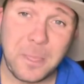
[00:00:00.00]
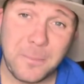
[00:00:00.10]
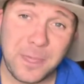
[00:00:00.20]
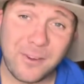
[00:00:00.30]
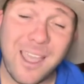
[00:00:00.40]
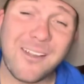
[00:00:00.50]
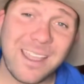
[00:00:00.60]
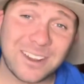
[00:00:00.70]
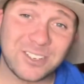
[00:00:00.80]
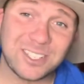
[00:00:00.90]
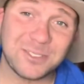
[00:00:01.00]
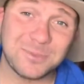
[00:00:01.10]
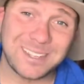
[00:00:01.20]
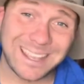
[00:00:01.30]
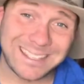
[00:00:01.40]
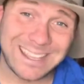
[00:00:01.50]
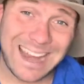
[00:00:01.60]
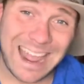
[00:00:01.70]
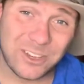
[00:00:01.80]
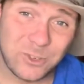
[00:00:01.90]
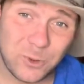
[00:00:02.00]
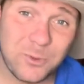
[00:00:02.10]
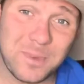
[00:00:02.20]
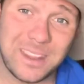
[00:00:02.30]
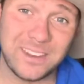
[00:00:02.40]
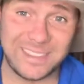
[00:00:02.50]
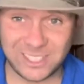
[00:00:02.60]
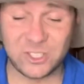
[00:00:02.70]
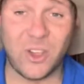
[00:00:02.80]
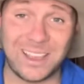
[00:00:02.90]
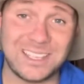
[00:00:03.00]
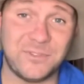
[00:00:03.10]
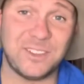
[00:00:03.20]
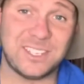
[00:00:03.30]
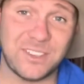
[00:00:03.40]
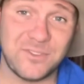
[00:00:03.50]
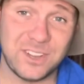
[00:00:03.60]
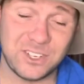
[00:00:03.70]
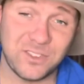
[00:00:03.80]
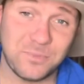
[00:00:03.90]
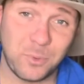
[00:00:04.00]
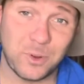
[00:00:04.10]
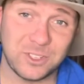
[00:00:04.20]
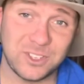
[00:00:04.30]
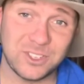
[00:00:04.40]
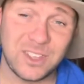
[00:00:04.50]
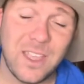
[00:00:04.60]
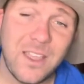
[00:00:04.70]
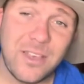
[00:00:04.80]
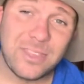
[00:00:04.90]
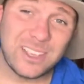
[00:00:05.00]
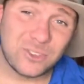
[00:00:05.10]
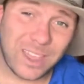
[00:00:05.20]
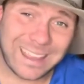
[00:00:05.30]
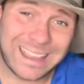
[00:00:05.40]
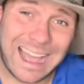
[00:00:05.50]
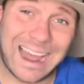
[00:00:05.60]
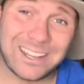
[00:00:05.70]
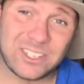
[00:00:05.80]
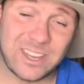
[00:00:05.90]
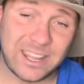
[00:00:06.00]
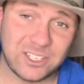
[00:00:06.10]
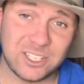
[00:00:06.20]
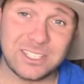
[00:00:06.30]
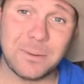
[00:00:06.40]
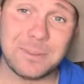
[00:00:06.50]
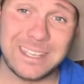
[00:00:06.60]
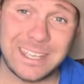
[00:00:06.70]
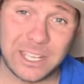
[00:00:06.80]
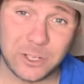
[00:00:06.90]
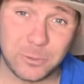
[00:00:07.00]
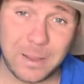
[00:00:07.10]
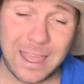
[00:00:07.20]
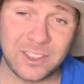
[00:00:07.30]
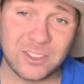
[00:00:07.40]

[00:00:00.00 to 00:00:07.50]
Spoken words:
there are actually some snakes that do meet the scientific definition of poisonous. Things like garter snakes and some keelbacks